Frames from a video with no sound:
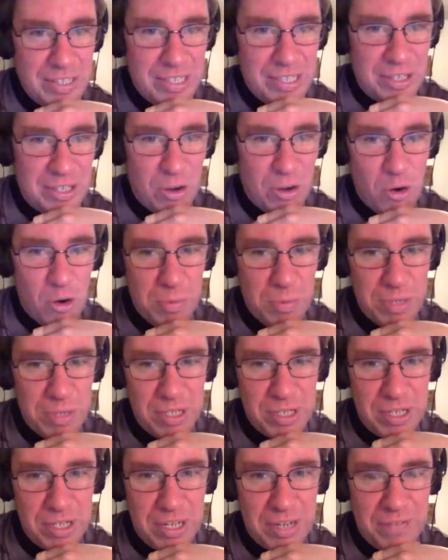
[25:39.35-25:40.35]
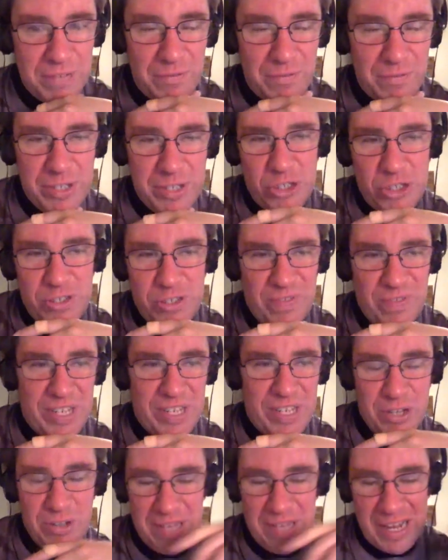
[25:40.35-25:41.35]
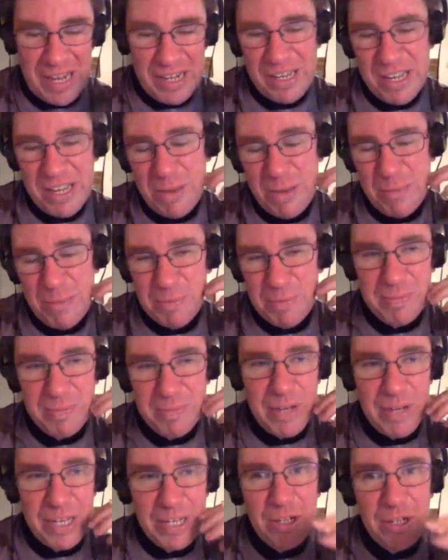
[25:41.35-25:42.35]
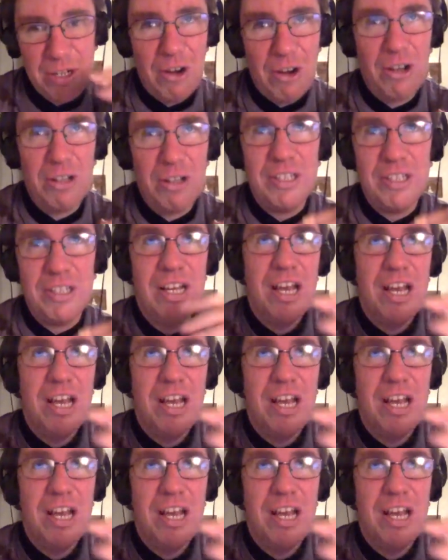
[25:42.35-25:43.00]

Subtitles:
gonna go home and finish the video that day, but I called